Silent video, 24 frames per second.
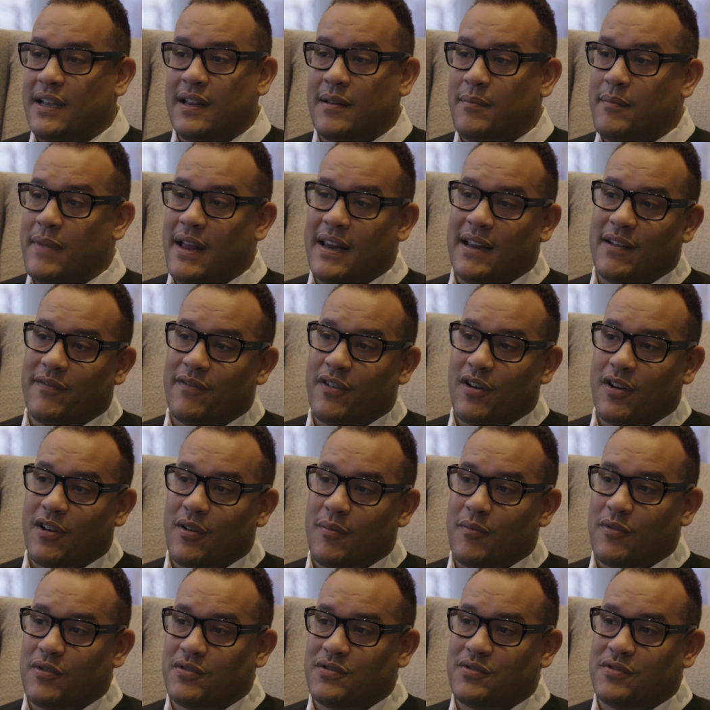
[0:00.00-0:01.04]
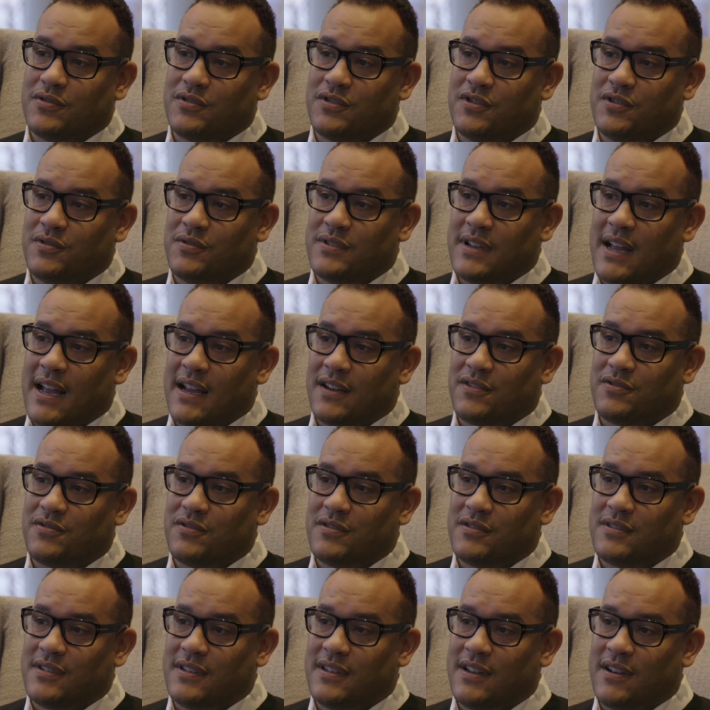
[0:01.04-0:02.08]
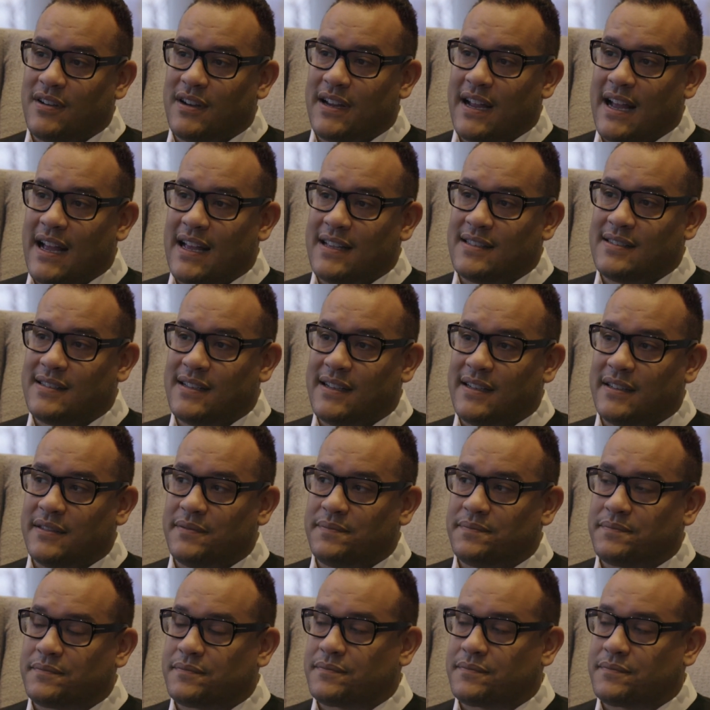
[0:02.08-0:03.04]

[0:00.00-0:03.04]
and many of our commercials use extras in their casting.